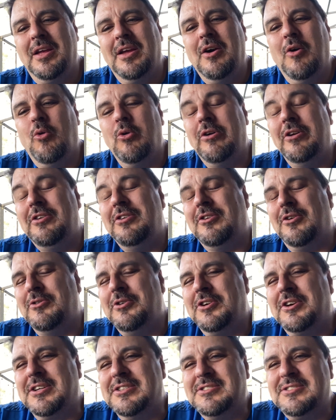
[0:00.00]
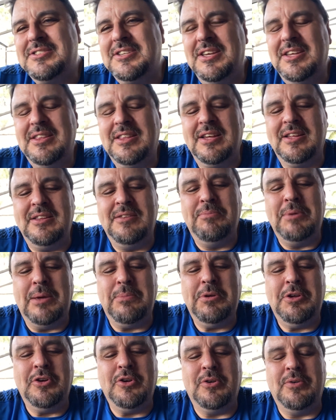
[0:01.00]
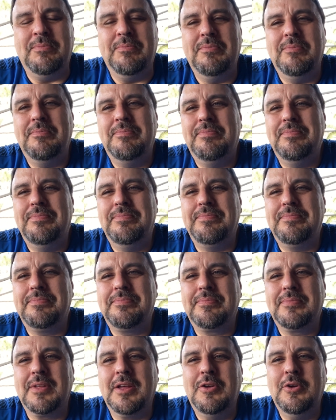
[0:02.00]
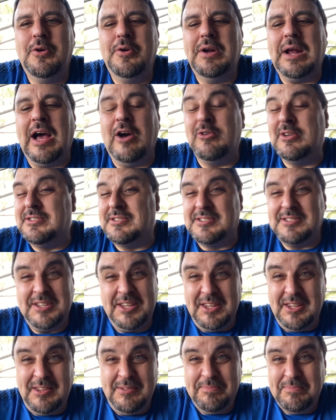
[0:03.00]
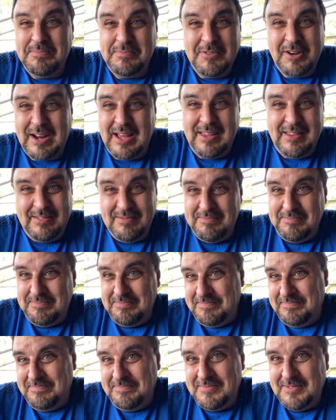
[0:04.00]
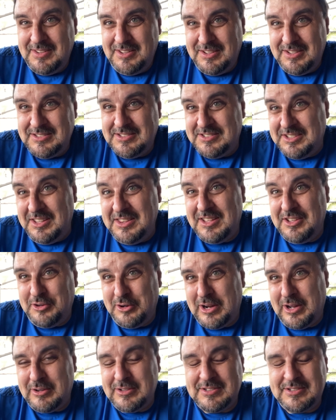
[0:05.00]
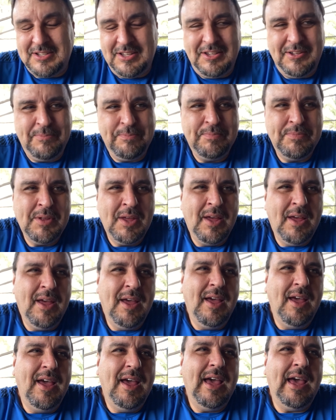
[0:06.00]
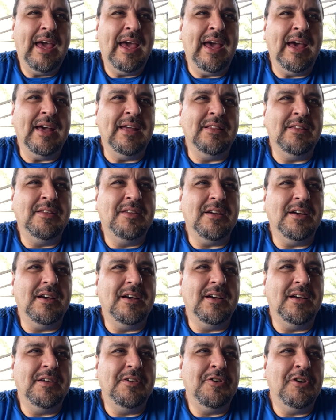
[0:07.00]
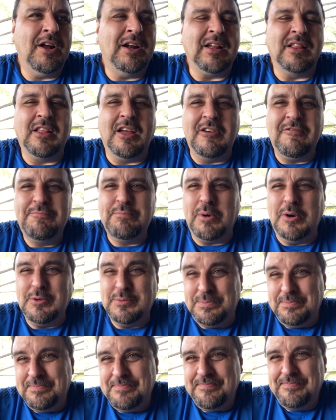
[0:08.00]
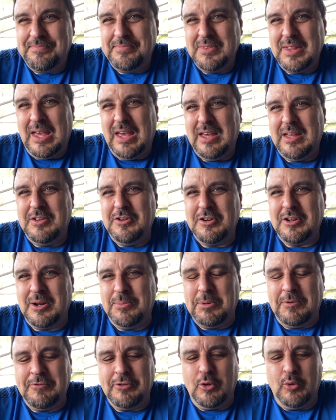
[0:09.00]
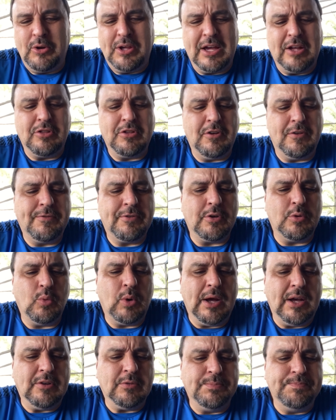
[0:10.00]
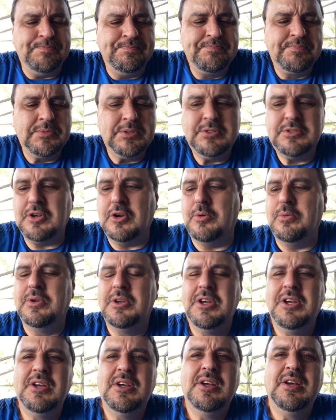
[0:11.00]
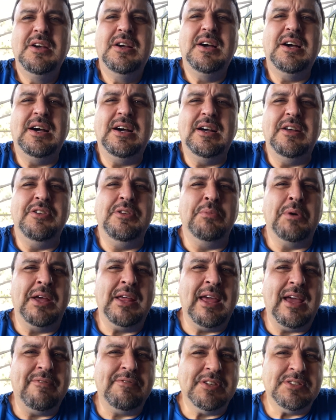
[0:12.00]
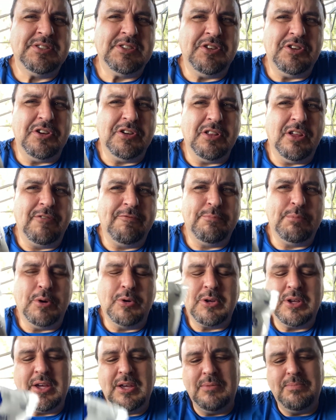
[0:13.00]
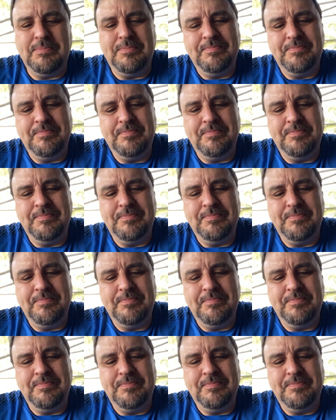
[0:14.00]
Or, you know, you could see that maybe you're out at sea, right? You can see that you're out at sea and you're on a lifeboat and you're going to be floating out there for a while. So you might have this in your lifeboat kit.